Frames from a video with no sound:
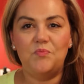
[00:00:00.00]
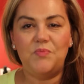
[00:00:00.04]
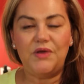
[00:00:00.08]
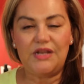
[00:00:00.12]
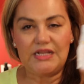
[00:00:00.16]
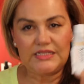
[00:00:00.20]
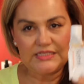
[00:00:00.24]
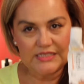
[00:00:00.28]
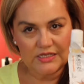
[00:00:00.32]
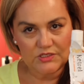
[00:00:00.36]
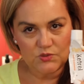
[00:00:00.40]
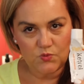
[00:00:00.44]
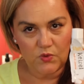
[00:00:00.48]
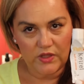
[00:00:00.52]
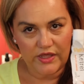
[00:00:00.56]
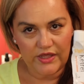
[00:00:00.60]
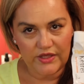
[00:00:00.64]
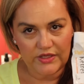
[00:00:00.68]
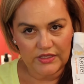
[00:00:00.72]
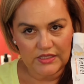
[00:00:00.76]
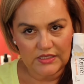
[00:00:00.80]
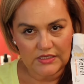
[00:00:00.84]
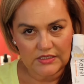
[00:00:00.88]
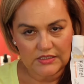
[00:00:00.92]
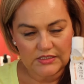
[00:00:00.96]
But it does
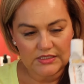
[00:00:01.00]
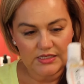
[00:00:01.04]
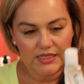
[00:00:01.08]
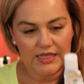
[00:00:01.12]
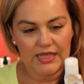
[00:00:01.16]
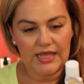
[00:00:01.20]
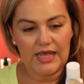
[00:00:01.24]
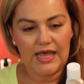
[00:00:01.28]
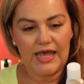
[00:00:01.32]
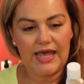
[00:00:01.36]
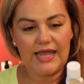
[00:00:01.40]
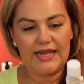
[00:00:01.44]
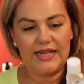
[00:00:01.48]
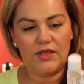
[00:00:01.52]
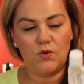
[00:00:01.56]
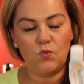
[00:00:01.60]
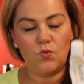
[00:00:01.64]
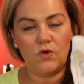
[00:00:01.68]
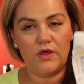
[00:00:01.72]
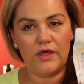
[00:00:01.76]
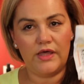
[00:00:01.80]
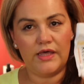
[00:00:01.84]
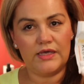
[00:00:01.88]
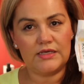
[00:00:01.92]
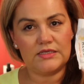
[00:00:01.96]
work, and it
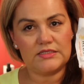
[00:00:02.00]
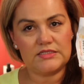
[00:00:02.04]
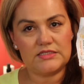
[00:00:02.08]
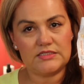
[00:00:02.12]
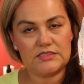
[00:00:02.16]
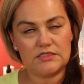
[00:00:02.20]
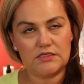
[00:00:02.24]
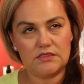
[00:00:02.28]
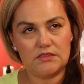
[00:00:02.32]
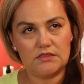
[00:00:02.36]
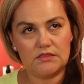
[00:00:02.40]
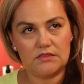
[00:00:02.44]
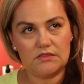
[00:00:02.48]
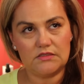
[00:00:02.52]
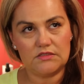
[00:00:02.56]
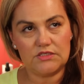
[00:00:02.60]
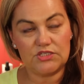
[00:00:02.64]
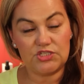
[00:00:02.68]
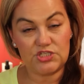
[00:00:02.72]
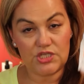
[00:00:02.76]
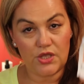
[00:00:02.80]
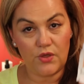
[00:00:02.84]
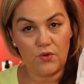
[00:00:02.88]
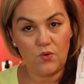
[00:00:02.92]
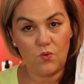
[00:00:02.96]
works
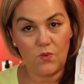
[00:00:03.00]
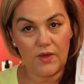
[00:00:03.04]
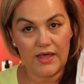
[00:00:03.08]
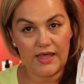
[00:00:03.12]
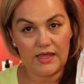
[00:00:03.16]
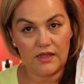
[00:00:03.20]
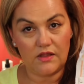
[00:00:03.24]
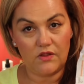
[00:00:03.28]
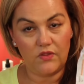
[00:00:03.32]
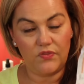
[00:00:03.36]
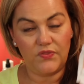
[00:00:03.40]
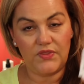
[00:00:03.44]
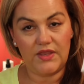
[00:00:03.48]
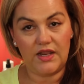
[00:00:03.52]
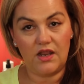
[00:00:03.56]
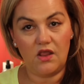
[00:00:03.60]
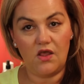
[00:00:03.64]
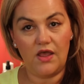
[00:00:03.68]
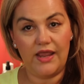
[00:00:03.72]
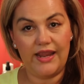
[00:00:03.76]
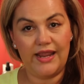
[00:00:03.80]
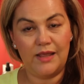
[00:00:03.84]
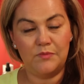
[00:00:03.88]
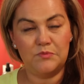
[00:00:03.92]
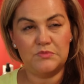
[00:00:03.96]
so well that
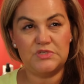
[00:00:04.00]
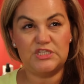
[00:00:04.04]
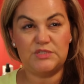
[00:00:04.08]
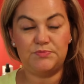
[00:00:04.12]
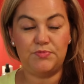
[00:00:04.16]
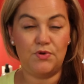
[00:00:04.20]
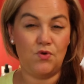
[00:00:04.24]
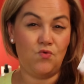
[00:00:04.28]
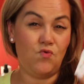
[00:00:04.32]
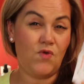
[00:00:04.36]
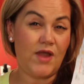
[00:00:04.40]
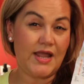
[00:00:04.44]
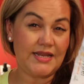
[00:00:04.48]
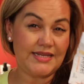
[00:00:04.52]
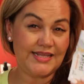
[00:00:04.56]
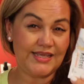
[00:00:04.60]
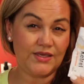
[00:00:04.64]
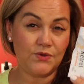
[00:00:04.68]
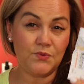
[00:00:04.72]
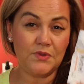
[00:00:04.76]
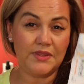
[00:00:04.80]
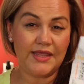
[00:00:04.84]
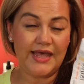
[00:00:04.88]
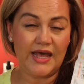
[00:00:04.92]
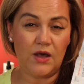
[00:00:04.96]
I am
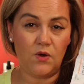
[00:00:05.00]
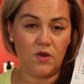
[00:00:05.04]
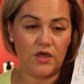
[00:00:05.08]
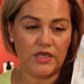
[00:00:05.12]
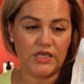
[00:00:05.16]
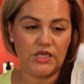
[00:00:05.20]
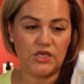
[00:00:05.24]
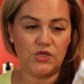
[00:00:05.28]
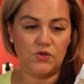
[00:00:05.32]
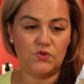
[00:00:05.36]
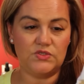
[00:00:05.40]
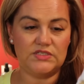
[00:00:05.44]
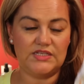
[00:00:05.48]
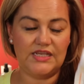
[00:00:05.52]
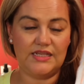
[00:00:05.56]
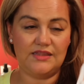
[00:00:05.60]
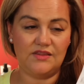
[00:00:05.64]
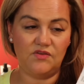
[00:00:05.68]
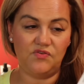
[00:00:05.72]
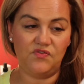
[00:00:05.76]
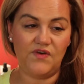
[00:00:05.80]
sporadic with how I use it.